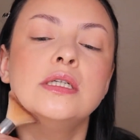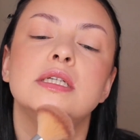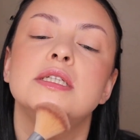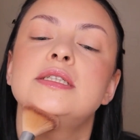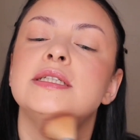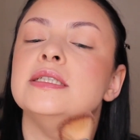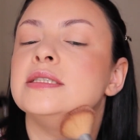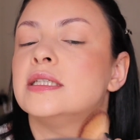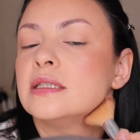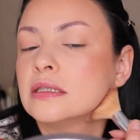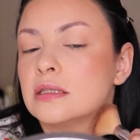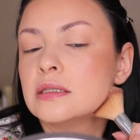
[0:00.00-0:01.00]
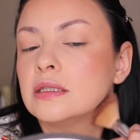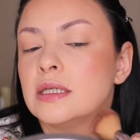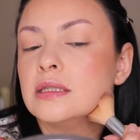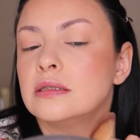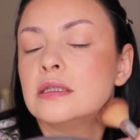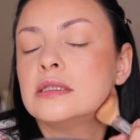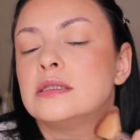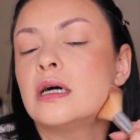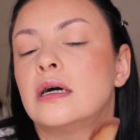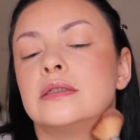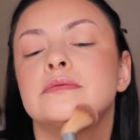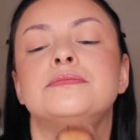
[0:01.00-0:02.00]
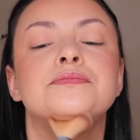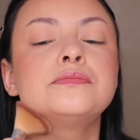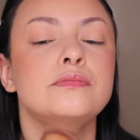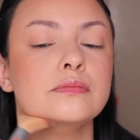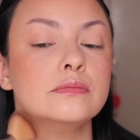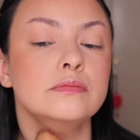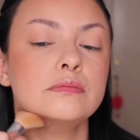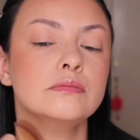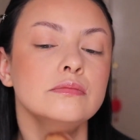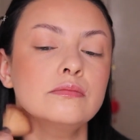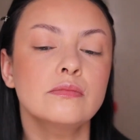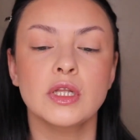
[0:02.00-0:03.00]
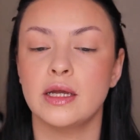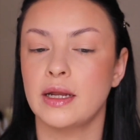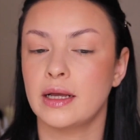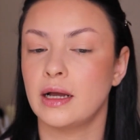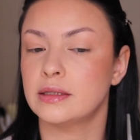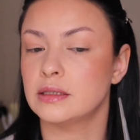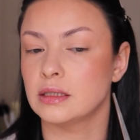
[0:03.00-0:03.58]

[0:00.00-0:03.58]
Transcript: sitting in the sun, and I got a